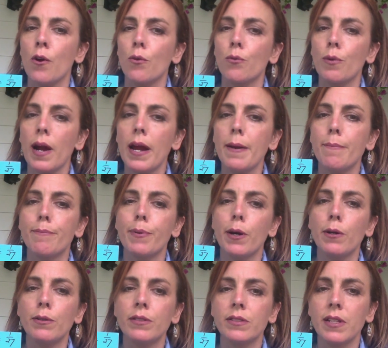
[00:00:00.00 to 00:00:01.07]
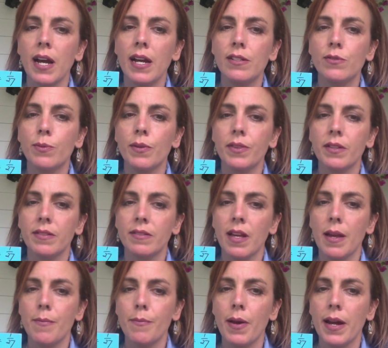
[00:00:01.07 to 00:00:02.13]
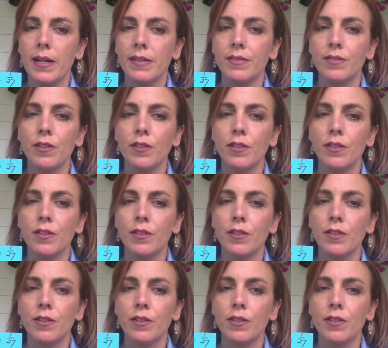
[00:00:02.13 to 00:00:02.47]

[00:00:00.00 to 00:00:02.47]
write both sides with the same base.